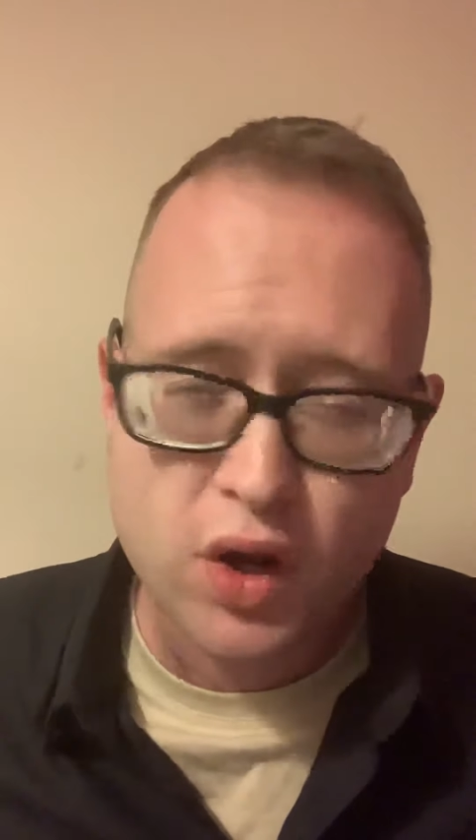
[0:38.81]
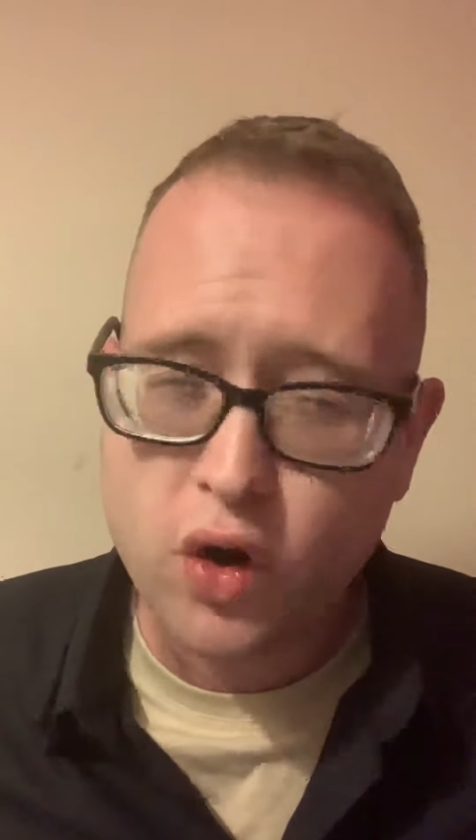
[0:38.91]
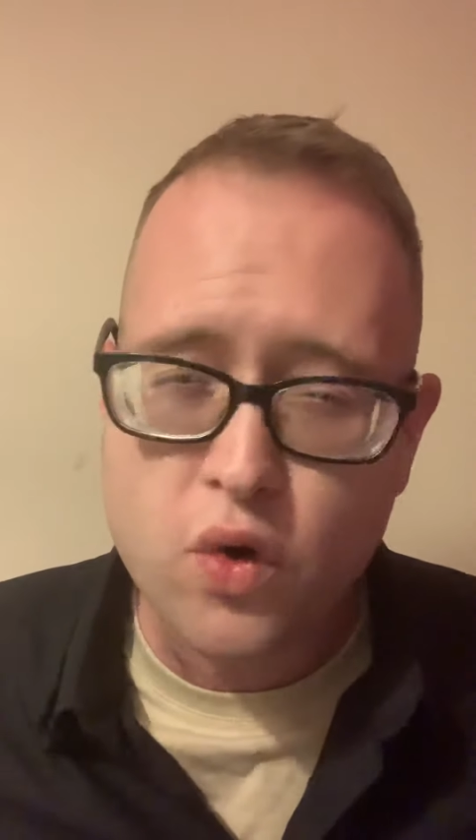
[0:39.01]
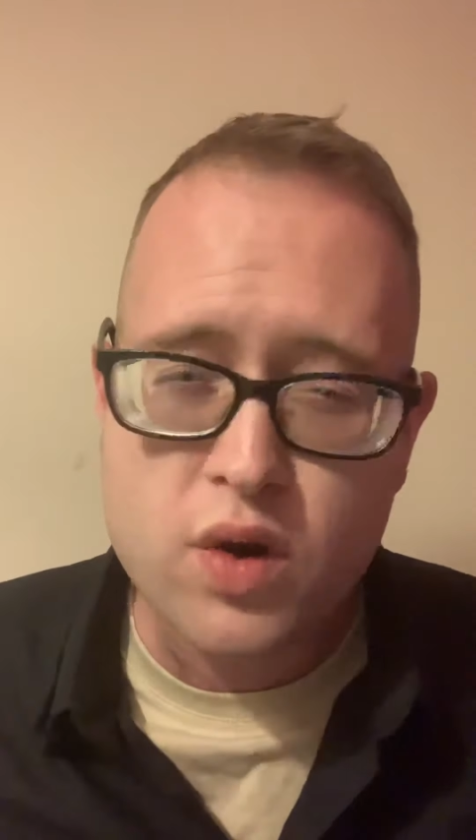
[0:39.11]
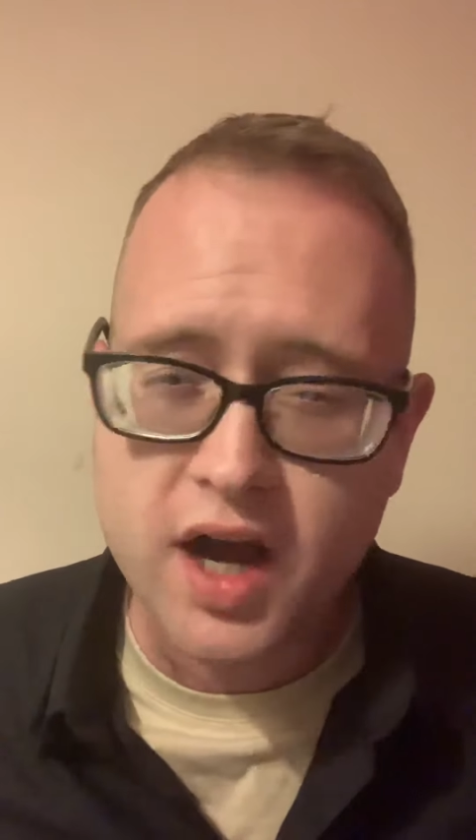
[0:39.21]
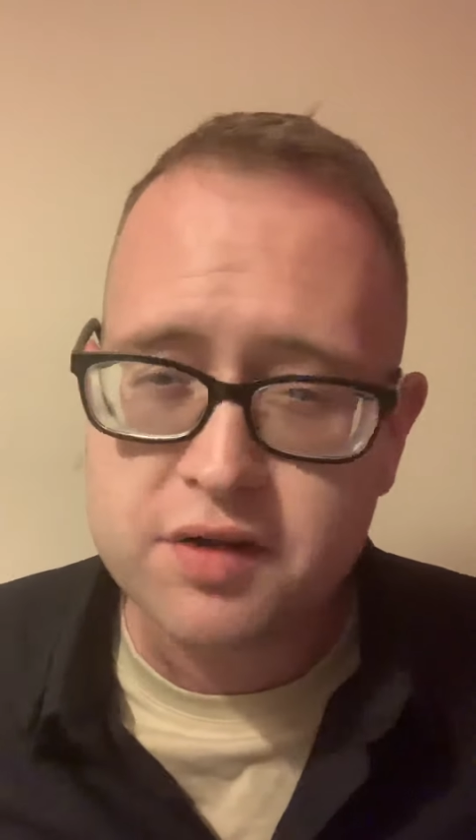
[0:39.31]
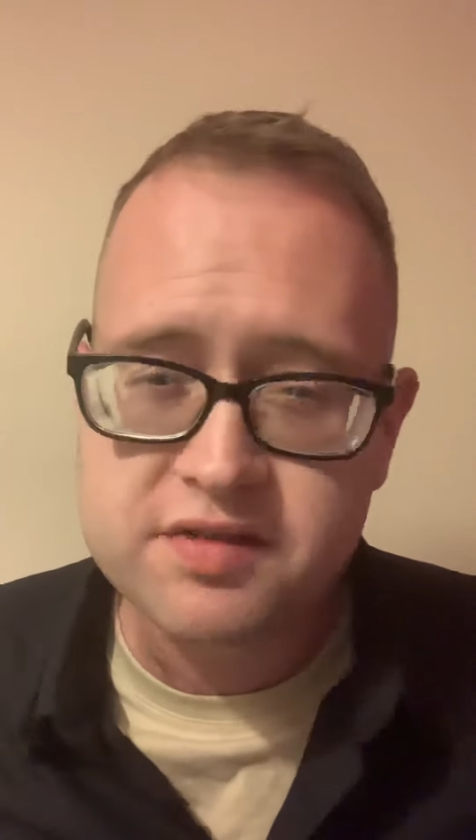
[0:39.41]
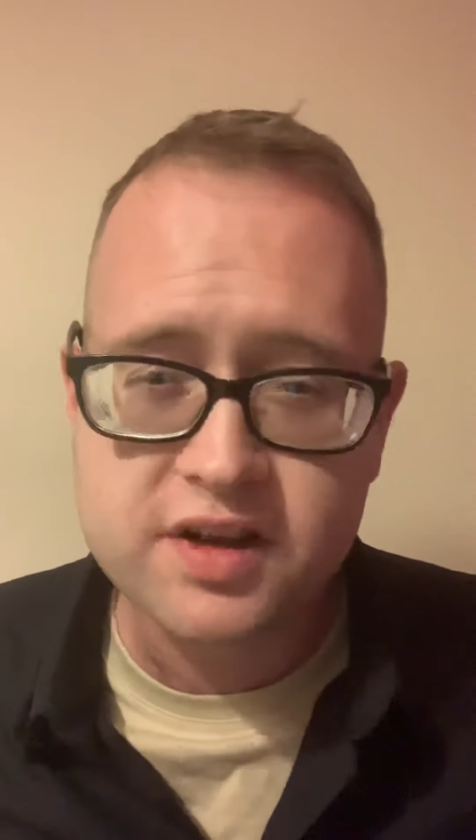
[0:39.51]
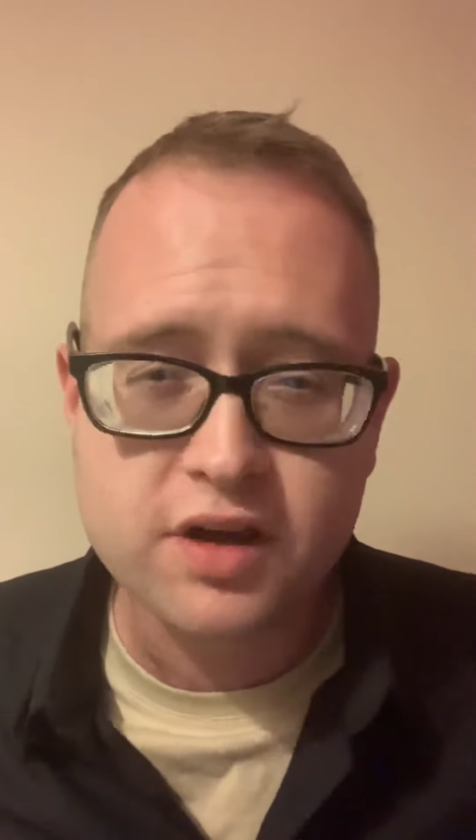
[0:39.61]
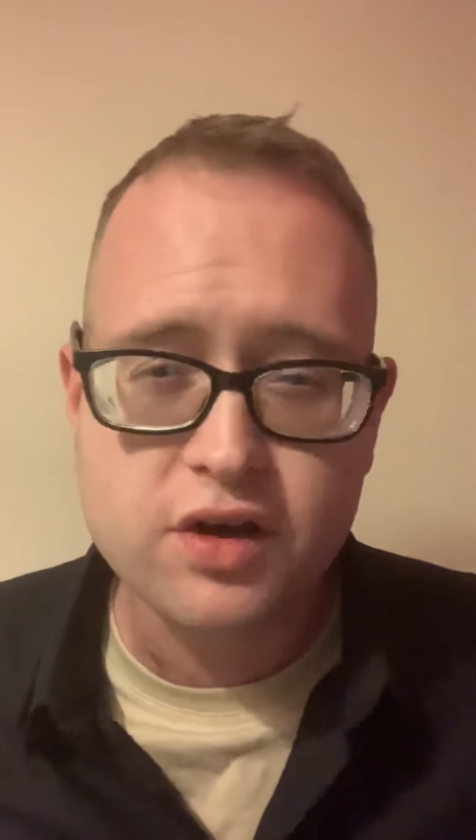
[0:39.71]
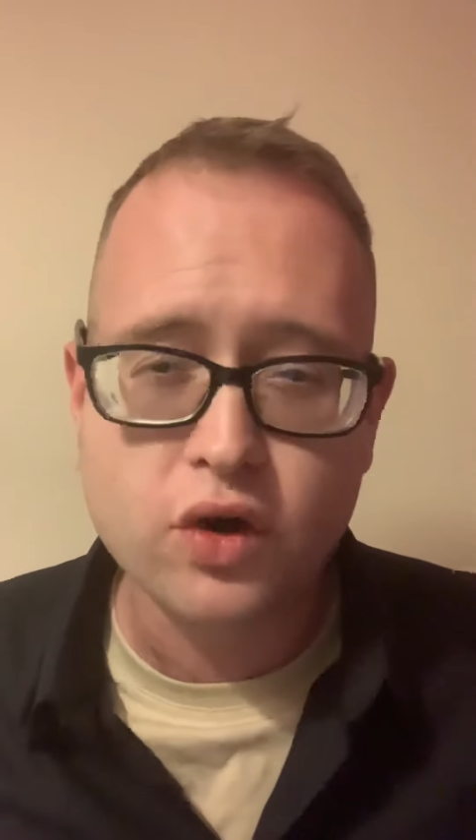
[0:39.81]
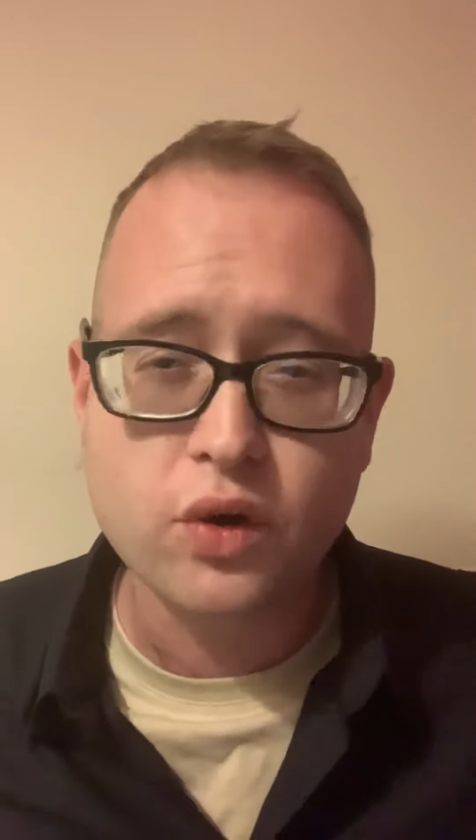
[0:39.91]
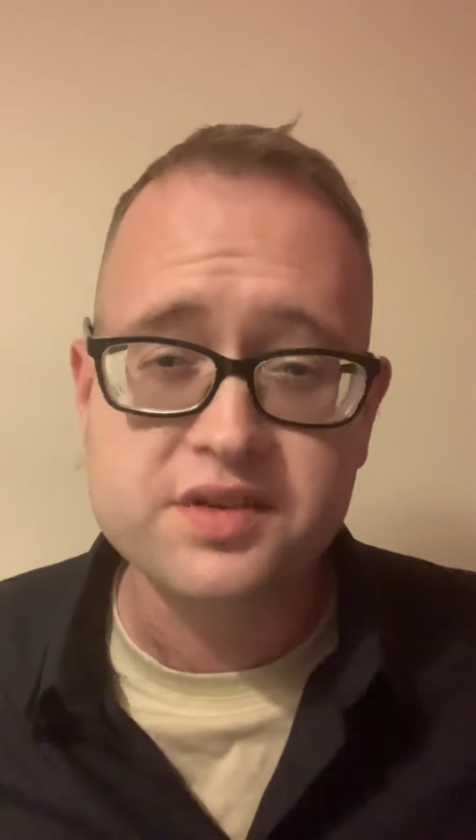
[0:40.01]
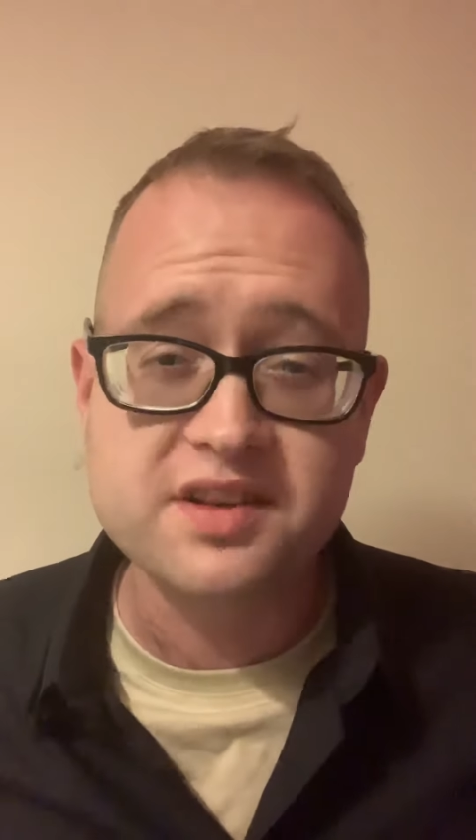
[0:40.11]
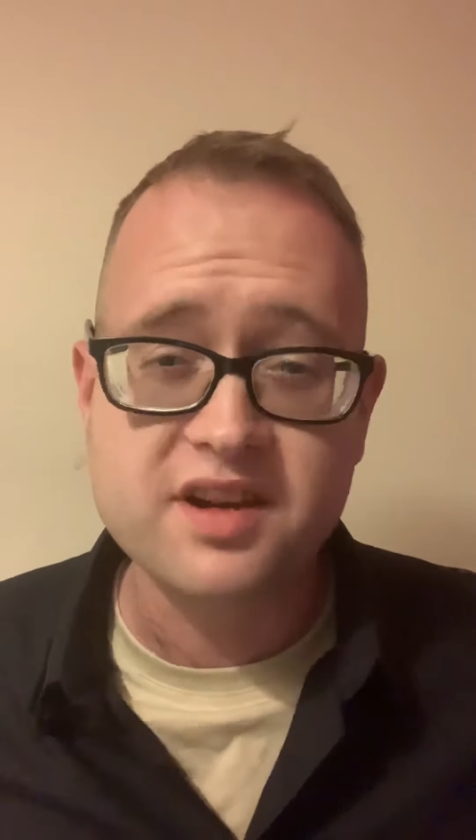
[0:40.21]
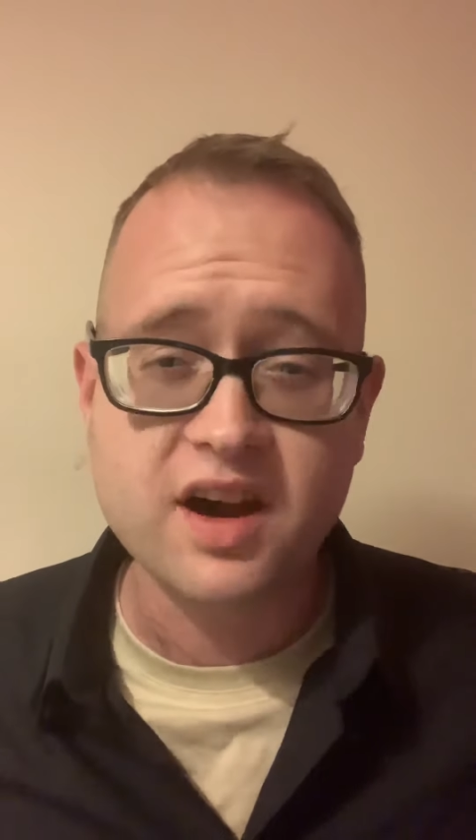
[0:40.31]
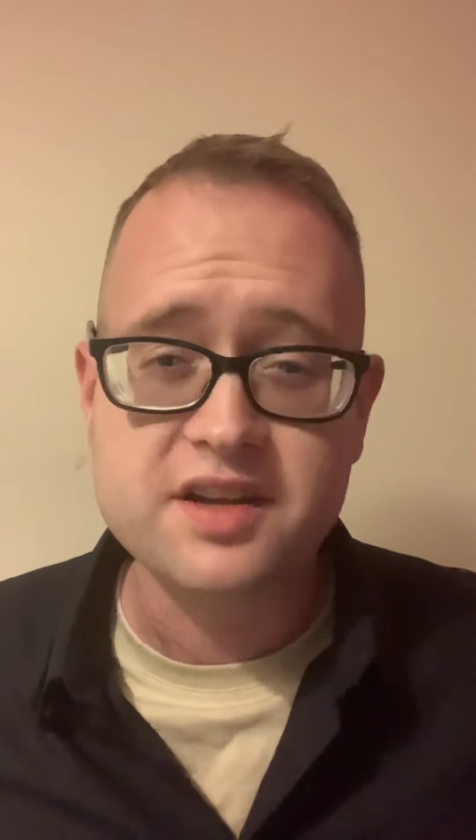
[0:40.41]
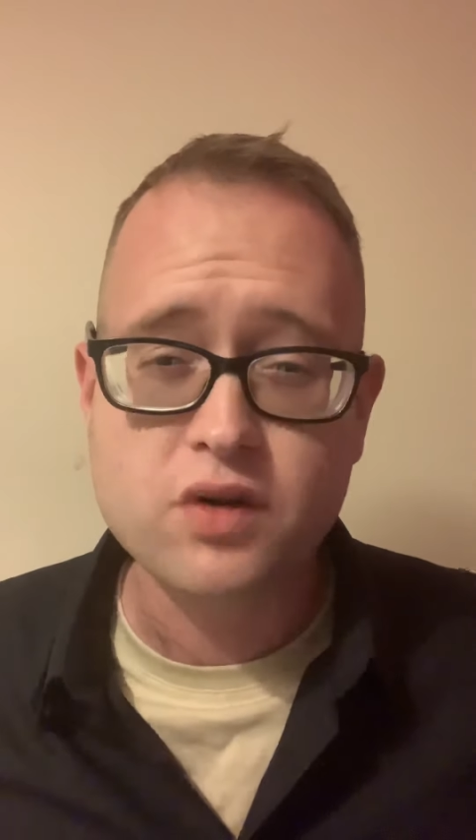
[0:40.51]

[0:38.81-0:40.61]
All goes to good causes, guys.